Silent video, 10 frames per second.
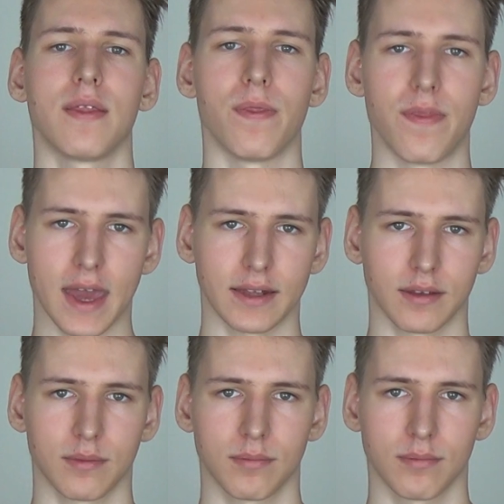
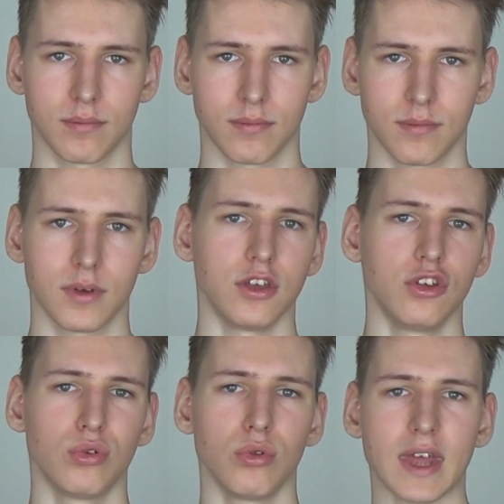then
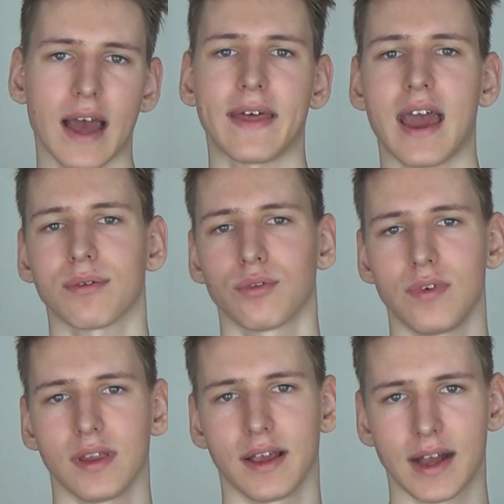you do not have to
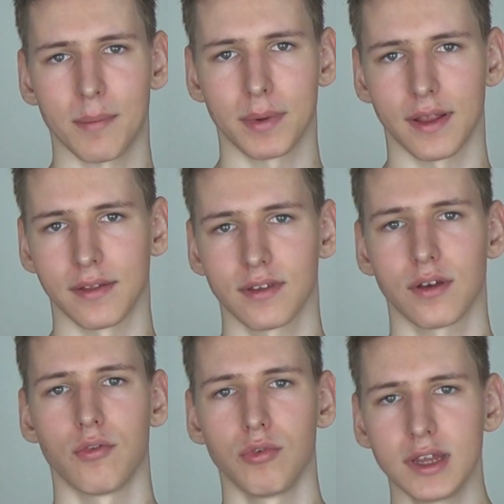feel incompetent,
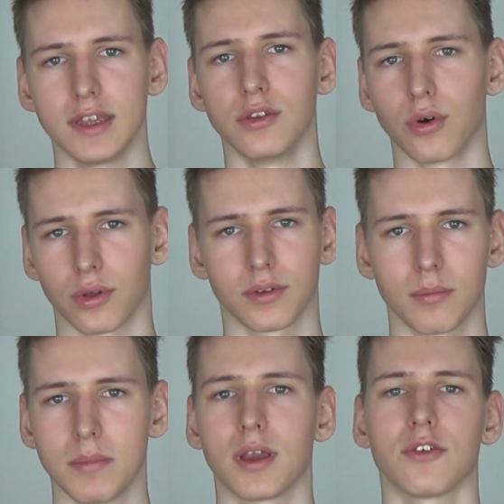really
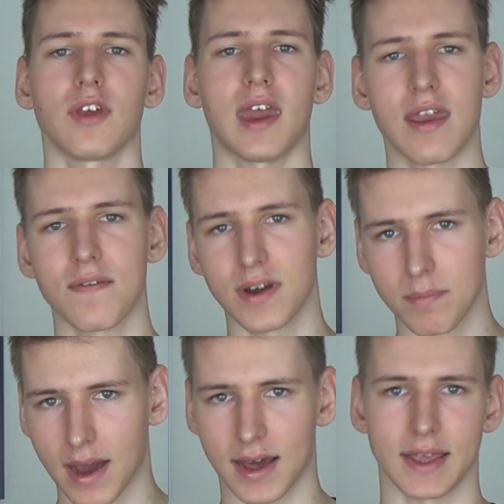don't, because
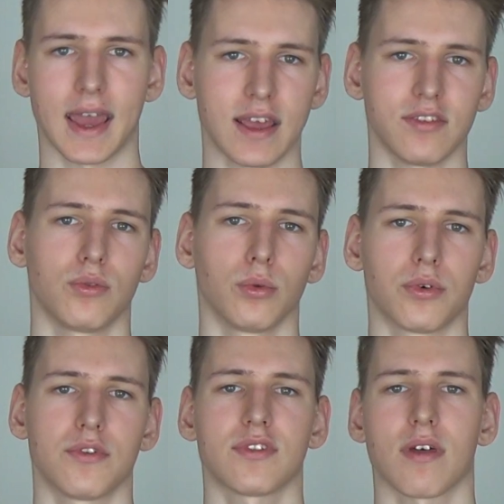everybody has to
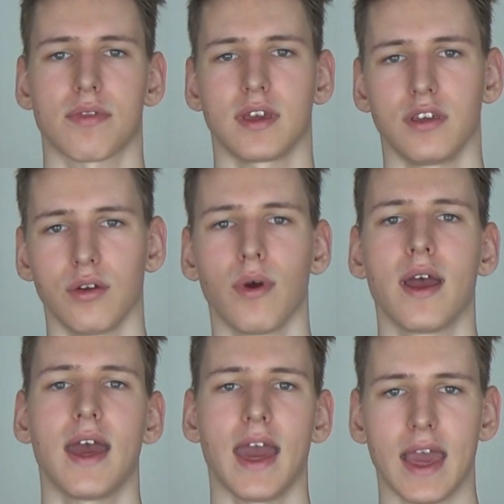learn something new
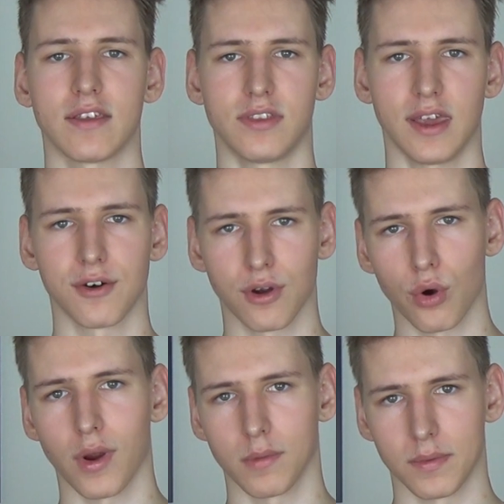as they are
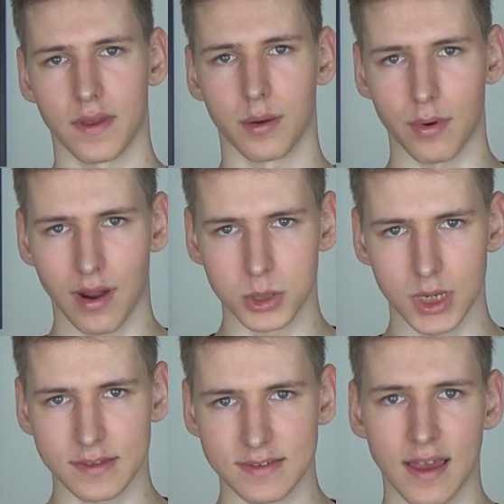going with their
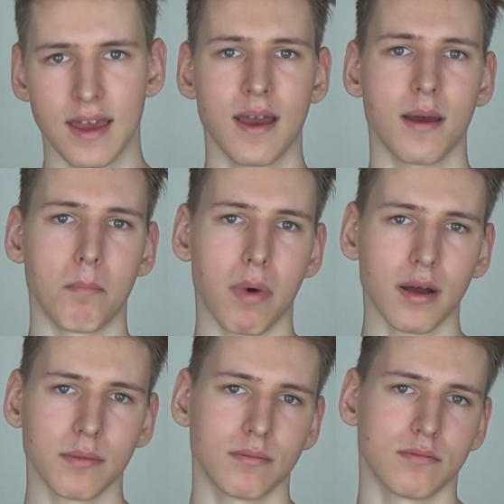projects,
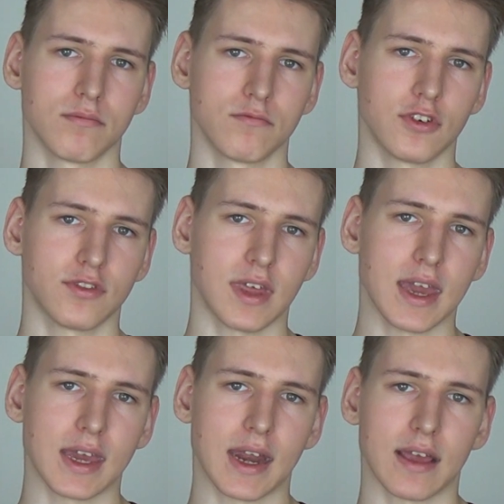but just
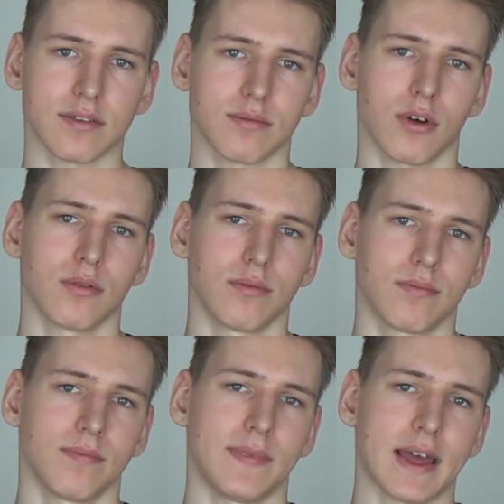take it as, oh,
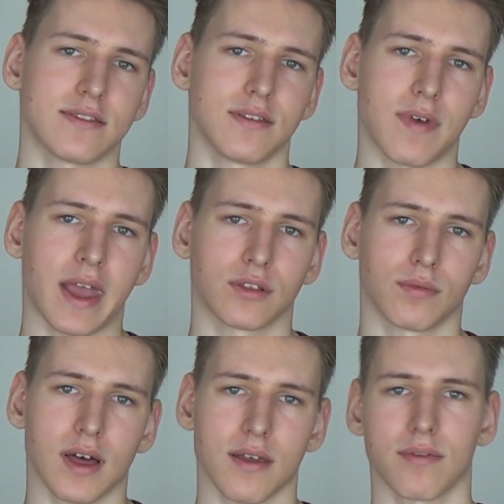that's the fact
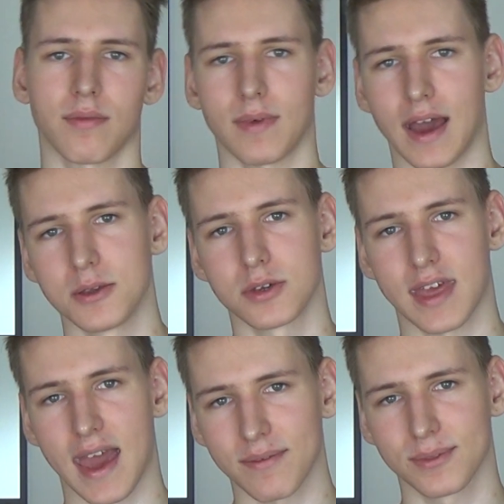of life. I
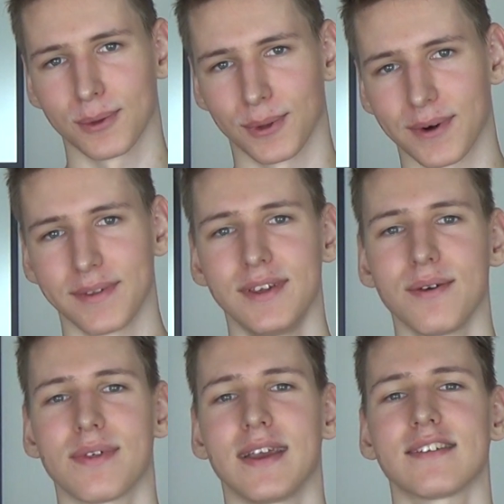just have to learn
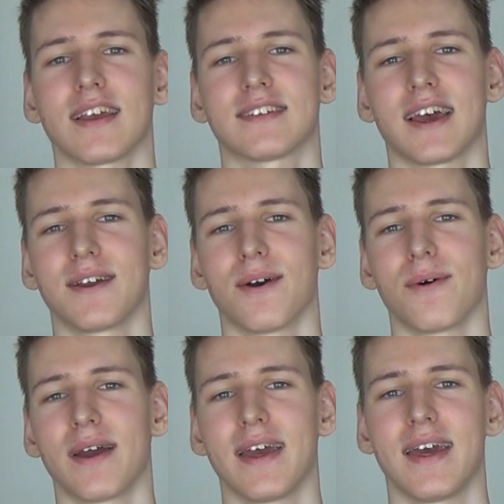new things as I
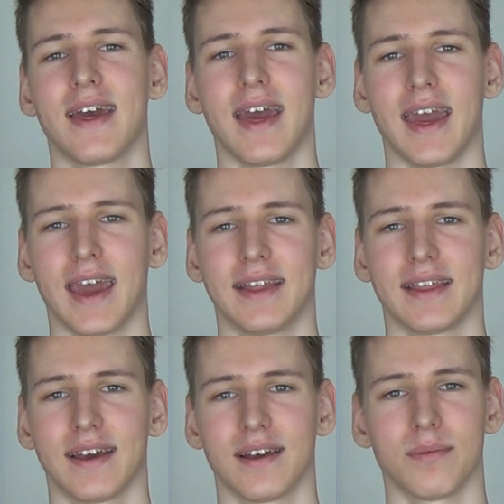go and
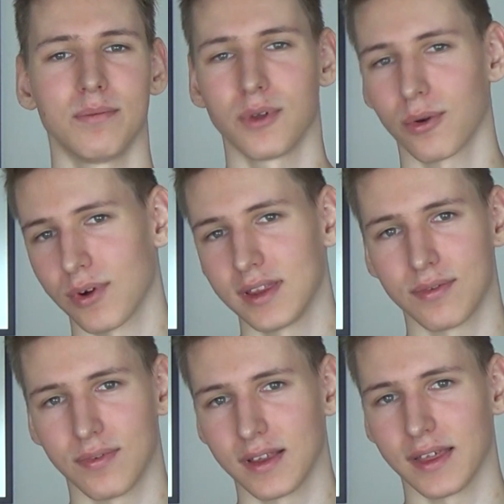uh, don't really
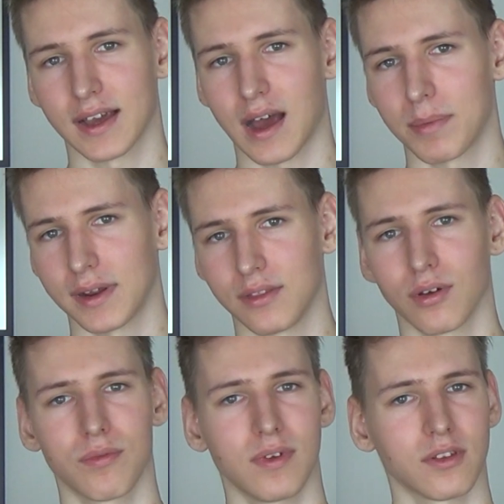feel incompetent,
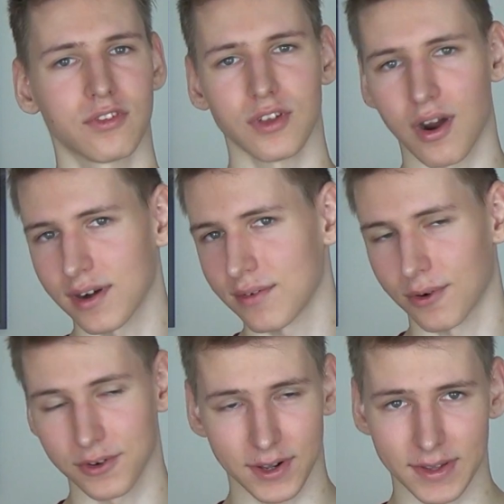don't feel sorry
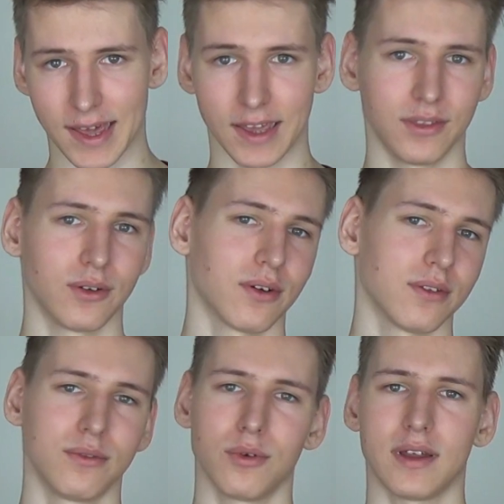for the client,
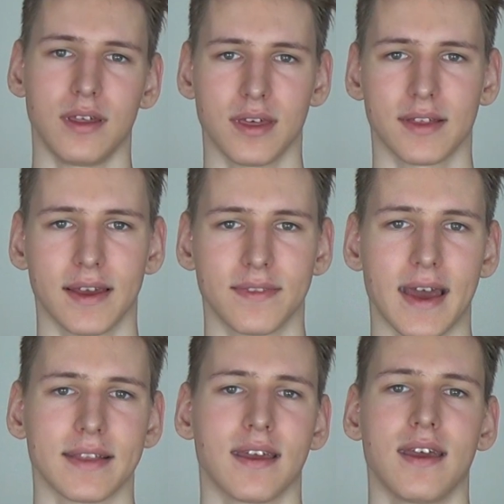don't do anything like
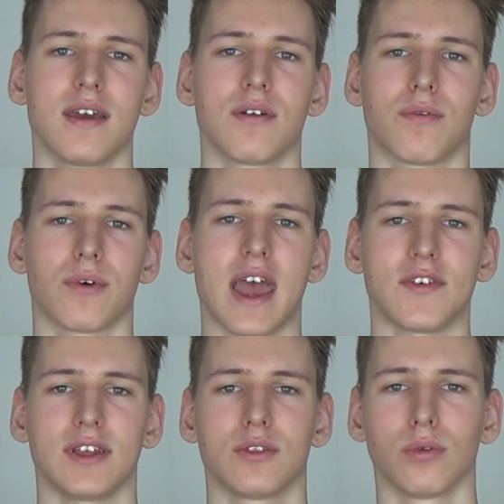that for
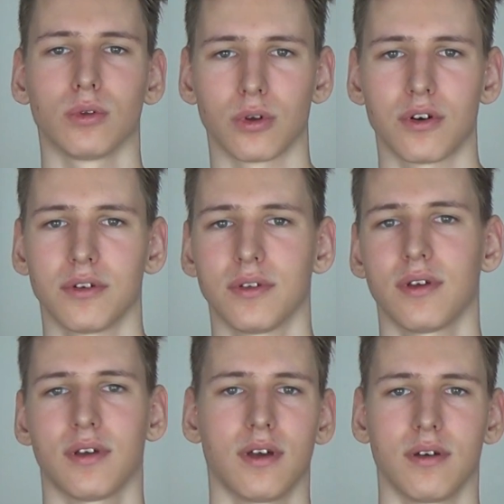having to learn
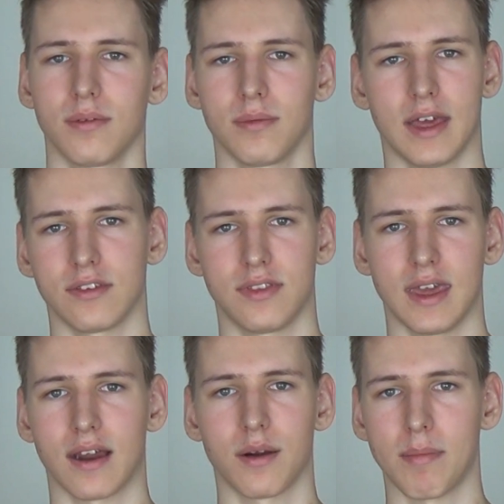uh, as
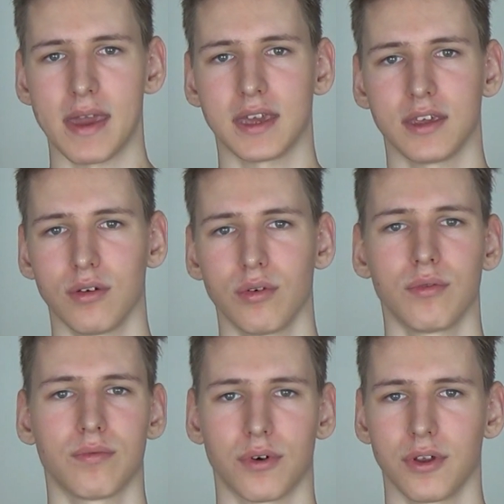they are paying
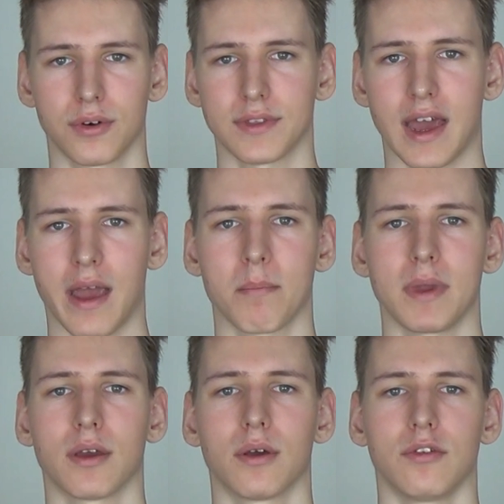you for your time
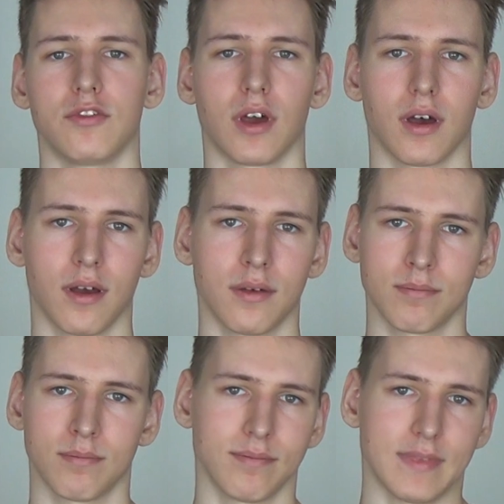because uh,
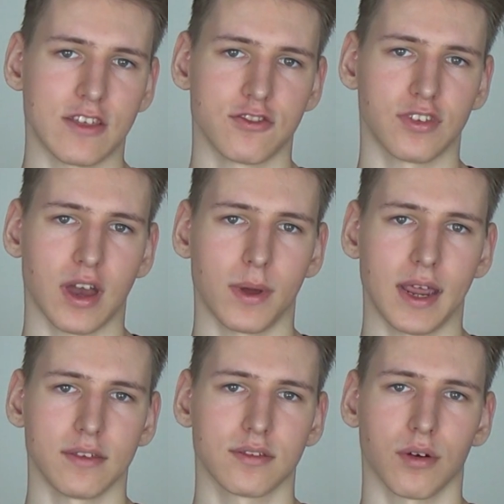that's just how it
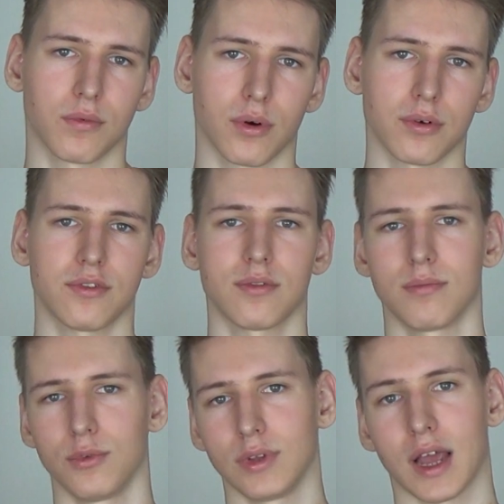is. Of course,
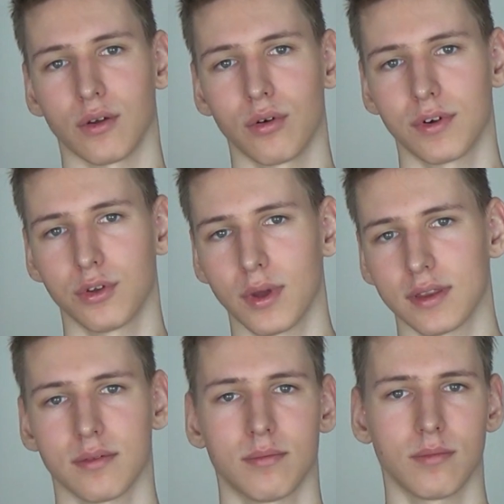do not overdo
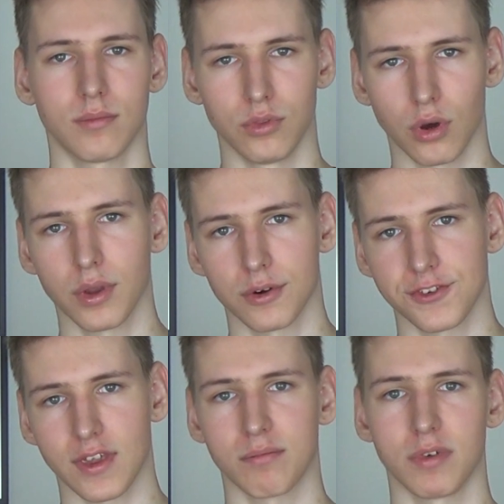it. Know your
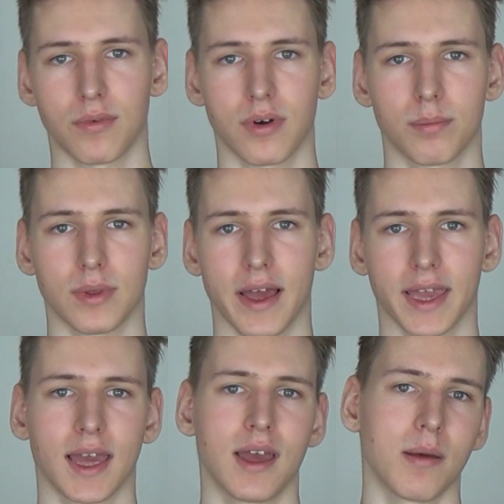stuff before
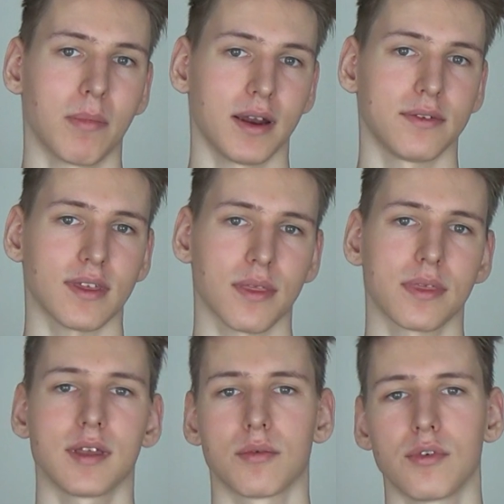applying, but if
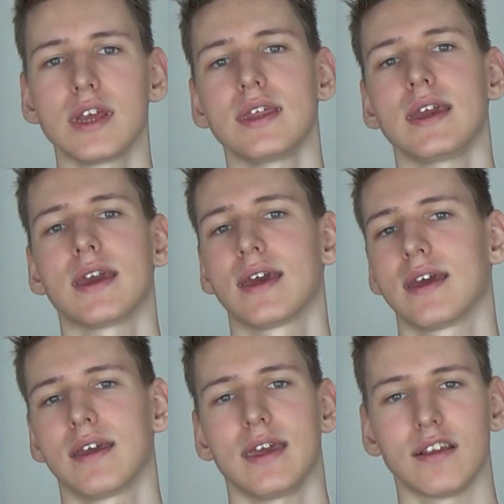something really
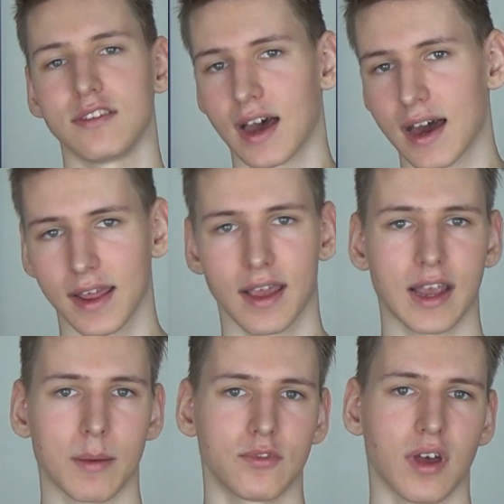exotic
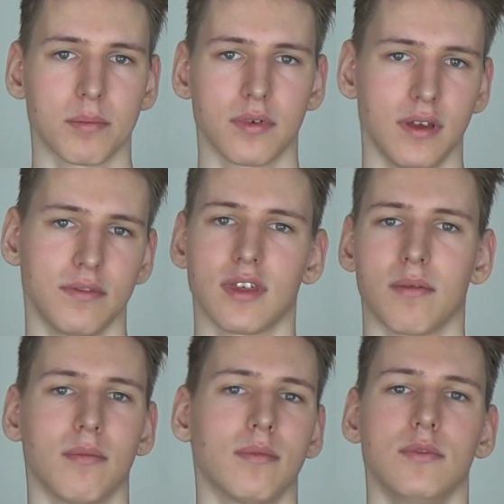comes up, if
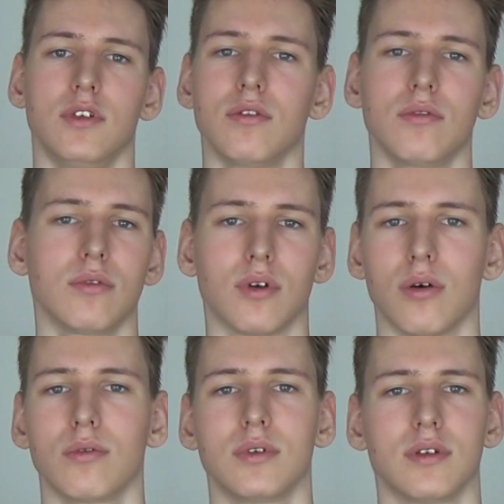some new
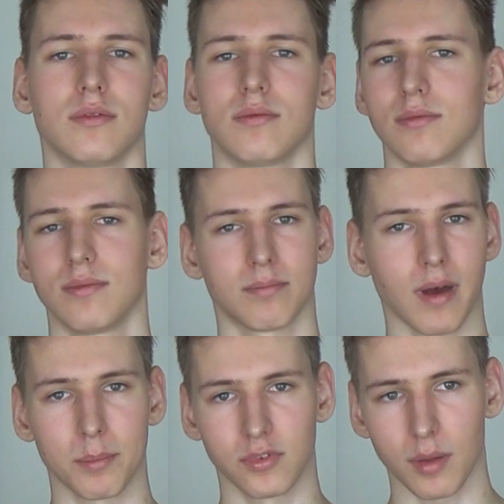code uh,
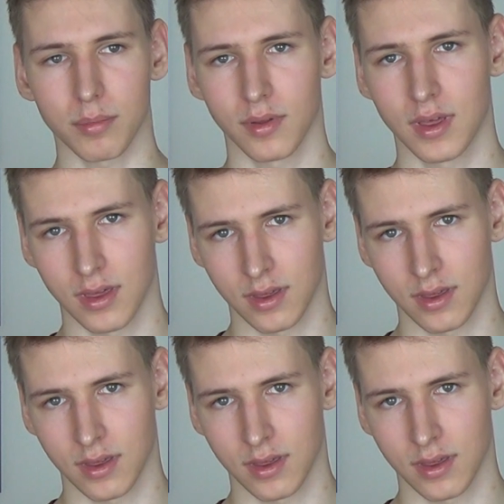pops up,